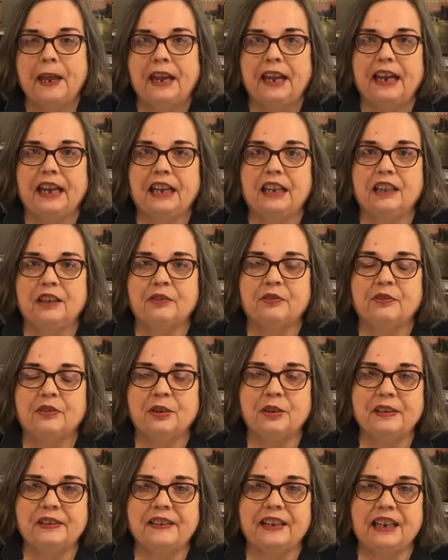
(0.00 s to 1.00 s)
And the
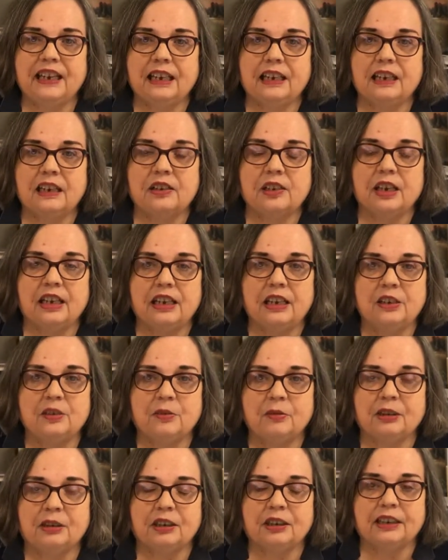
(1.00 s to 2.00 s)
first thing
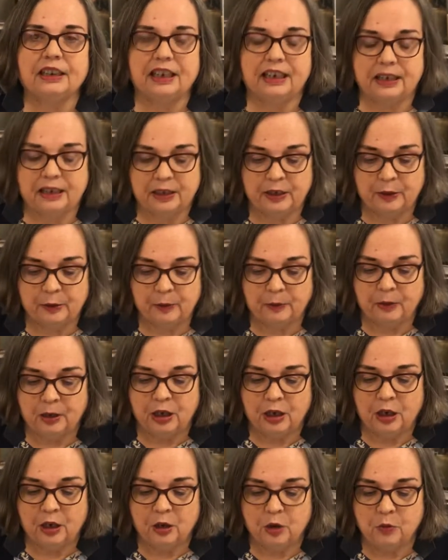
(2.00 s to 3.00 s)
Israel did
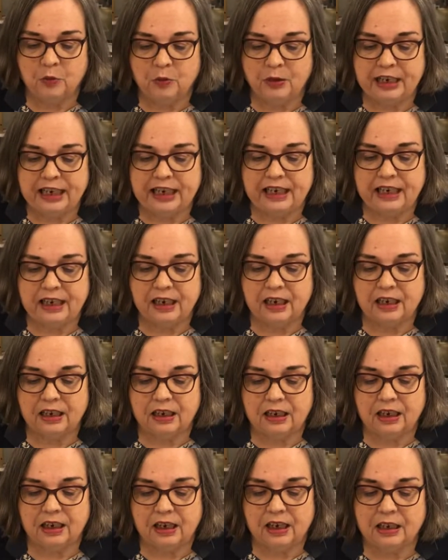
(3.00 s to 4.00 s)
when he
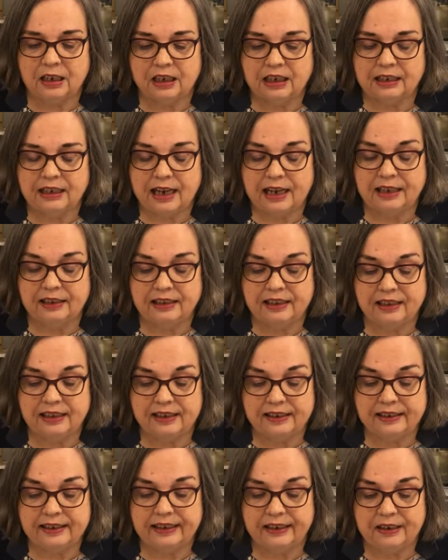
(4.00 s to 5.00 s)
got to
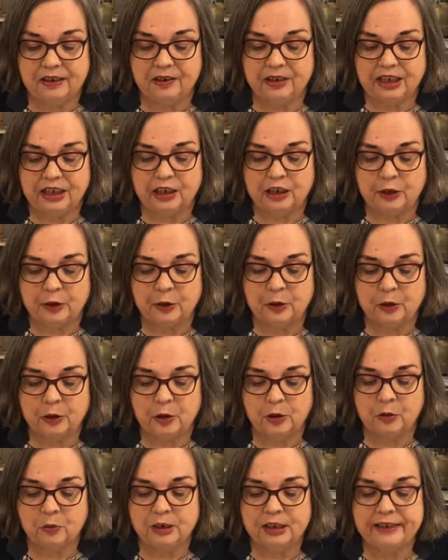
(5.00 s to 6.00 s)
this area
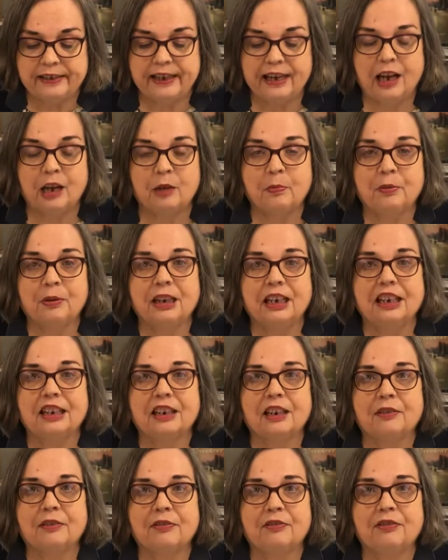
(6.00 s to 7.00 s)
was he operated
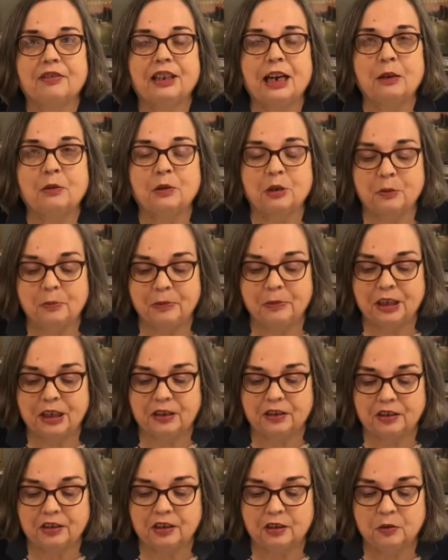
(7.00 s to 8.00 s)
a flour mill,
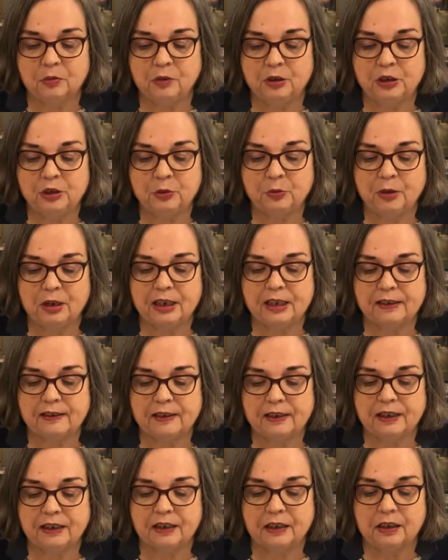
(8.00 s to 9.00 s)
which was
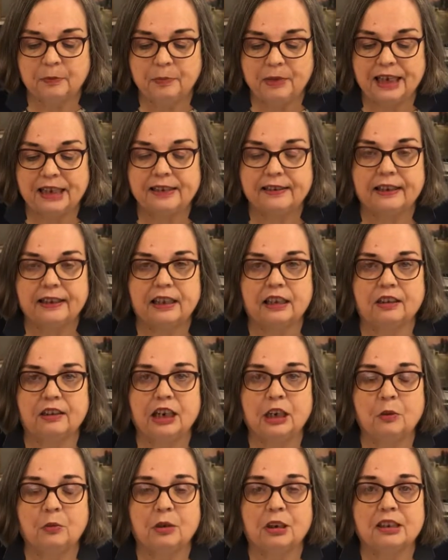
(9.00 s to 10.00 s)

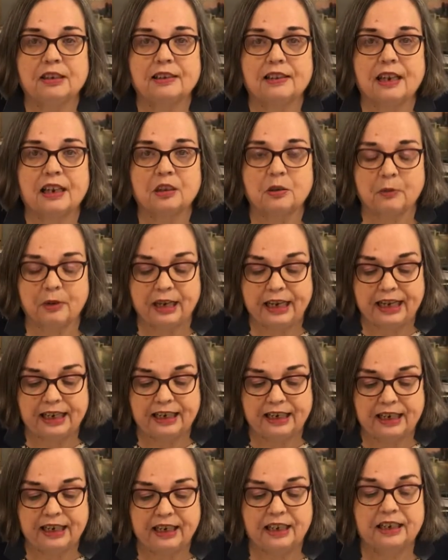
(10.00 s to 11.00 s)
basically where
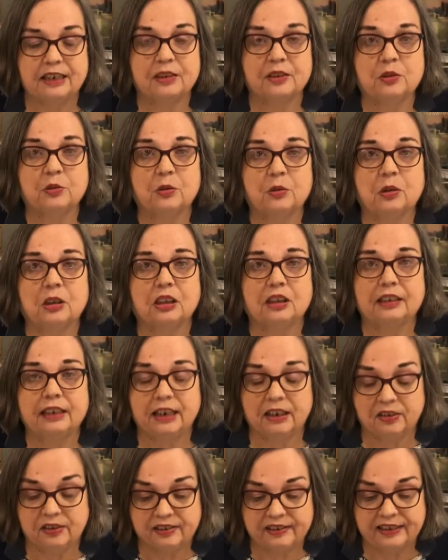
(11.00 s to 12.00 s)
Susquehannock High School
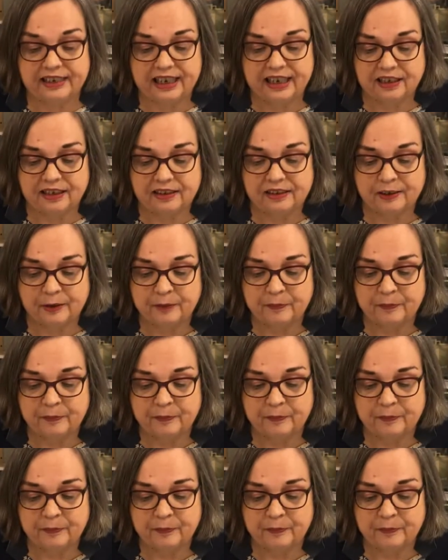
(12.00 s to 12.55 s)
now stands.